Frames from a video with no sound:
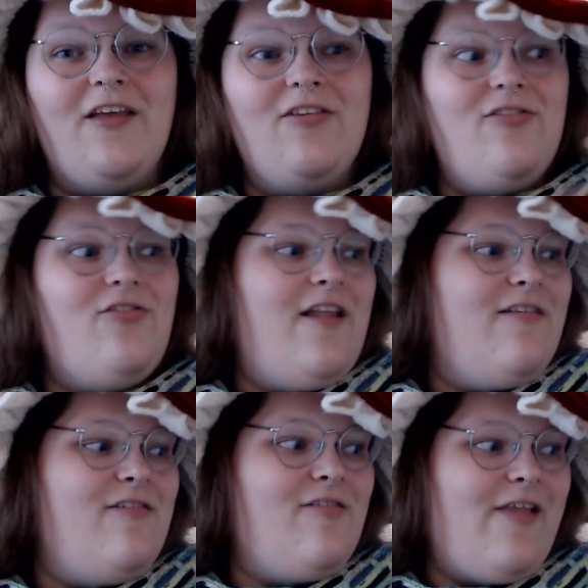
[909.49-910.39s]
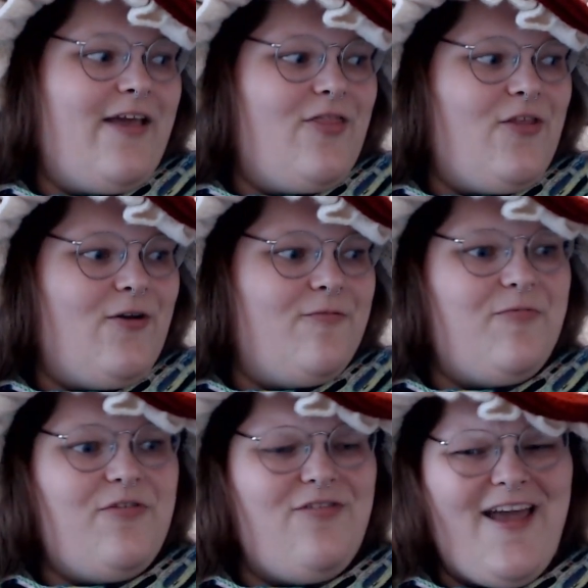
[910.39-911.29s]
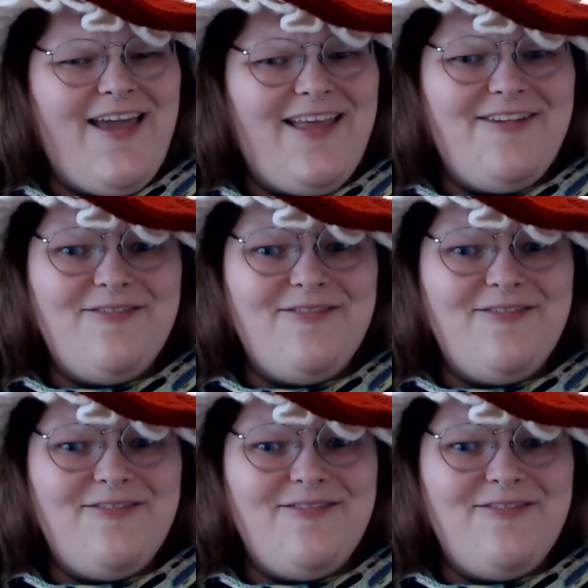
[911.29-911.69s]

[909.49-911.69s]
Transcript: since like their second